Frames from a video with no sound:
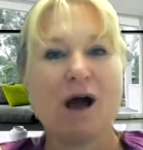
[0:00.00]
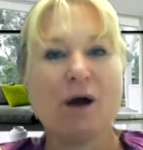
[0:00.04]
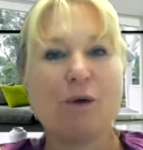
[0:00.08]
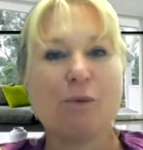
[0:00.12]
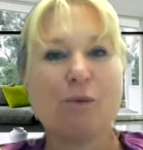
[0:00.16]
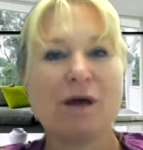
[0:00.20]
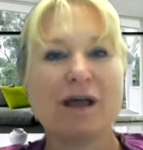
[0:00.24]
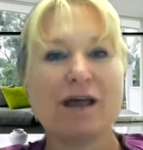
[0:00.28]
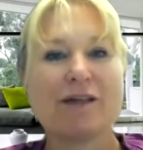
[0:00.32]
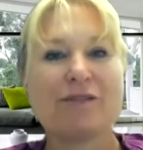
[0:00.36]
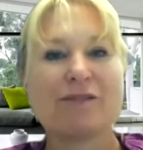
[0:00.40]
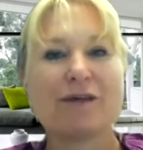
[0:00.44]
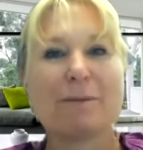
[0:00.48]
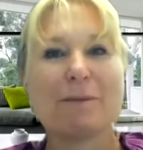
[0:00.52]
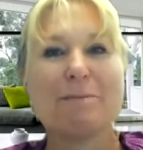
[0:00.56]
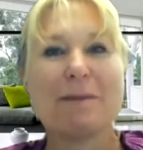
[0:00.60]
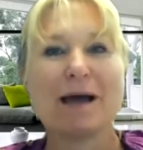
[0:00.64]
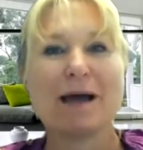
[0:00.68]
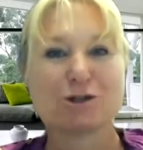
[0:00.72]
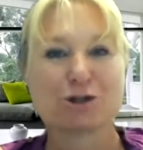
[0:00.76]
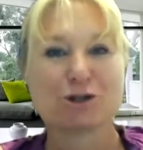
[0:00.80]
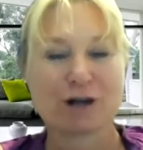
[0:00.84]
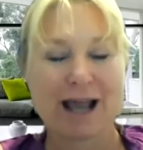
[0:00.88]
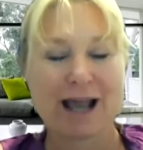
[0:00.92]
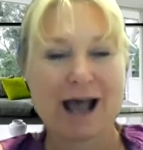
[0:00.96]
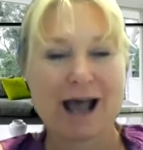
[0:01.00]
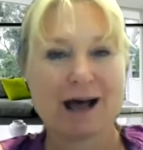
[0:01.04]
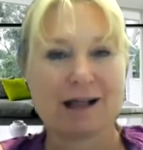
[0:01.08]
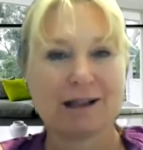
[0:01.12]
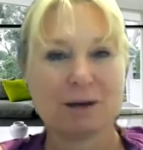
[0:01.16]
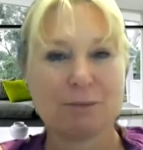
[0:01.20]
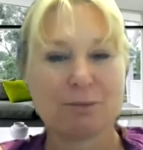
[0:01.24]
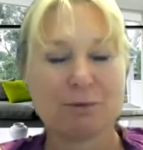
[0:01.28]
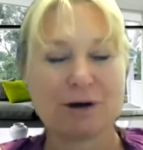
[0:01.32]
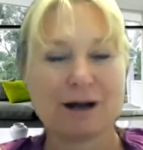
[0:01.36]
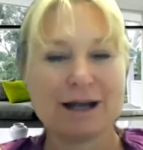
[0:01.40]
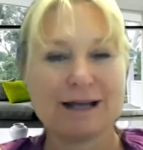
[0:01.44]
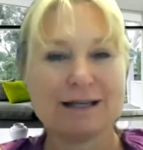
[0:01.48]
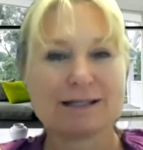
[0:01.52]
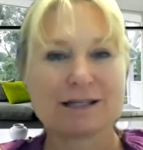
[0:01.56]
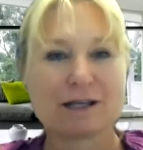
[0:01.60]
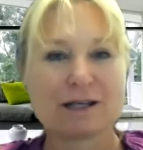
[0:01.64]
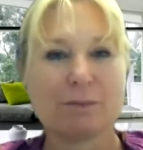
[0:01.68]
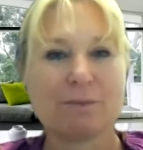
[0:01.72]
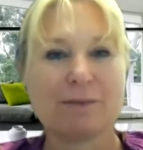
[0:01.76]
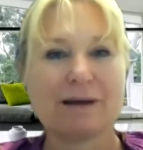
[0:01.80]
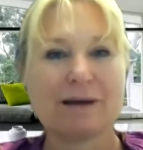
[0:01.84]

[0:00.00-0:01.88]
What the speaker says: with Metrocal Appraisal,